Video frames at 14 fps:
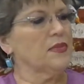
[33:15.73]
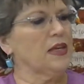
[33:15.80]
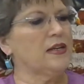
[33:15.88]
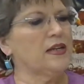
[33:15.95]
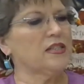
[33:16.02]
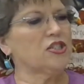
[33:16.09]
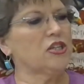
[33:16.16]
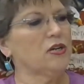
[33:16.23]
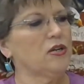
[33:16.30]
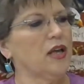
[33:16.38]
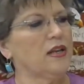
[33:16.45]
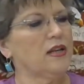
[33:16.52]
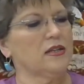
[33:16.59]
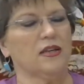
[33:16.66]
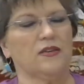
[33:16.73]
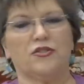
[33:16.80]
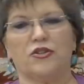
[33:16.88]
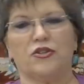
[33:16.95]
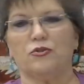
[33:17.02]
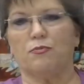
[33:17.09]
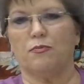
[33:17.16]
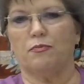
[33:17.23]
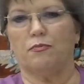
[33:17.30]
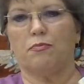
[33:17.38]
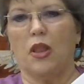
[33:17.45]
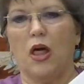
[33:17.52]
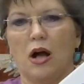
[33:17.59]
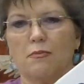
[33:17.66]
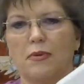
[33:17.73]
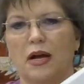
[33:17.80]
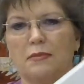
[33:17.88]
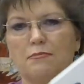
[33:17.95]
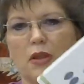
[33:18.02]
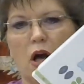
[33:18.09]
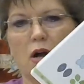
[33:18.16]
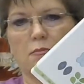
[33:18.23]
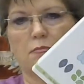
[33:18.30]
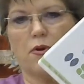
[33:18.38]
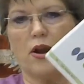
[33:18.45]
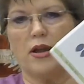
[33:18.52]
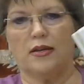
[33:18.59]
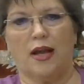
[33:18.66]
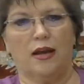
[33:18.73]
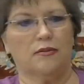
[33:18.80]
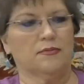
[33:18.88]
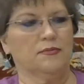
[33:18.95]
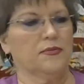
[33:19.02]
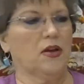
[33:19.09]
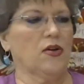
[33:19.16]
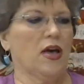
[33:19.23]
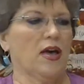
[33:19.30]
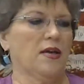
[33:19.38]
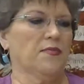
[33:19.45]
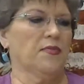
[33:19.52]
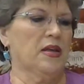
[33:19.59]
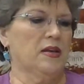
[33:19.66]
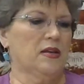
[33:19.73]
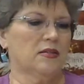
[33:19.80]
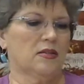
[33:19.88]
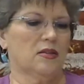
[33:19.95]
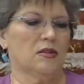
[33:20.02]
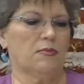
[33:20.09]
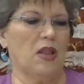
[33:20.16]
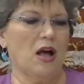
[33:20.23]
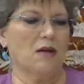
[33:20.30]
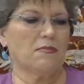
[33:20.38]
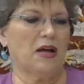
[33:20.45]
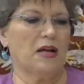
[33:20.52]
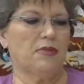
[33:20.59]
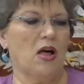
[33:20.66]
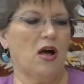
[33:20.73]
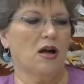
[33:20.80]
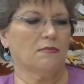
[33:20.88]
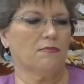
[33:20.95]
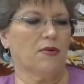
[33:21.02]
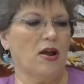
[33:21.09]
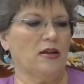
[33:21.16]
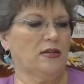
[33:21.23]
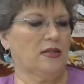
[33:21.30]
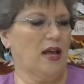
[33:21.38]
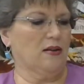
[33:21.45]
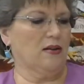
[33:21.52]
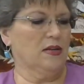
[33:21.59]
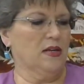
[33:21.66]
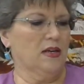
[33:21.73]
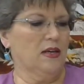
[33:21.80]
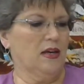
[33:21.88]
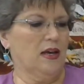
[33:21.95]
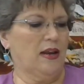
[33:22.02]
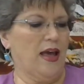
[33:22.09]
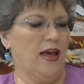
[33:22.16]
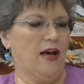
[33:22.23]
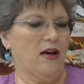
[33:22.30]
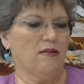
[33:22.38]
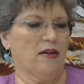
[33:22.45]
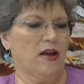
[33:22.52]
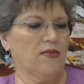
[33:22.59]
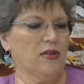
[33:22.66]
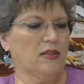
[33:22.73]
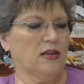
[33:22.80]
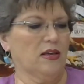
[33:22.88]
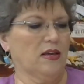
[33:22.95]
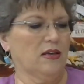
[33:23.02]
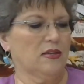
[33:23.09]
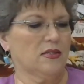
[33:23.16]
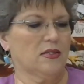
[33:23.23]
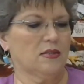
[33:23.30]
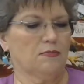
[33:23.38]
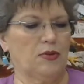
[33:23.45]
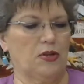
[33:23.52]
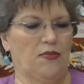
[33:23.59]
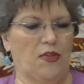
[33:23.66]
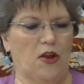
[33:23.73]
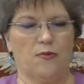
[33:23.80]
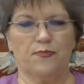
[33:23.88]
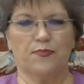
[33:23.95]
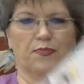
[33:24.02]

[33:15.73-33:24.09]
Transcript: And it gives you block by block breakdown. Okay. So the block by block breakdown and how everything is put in there.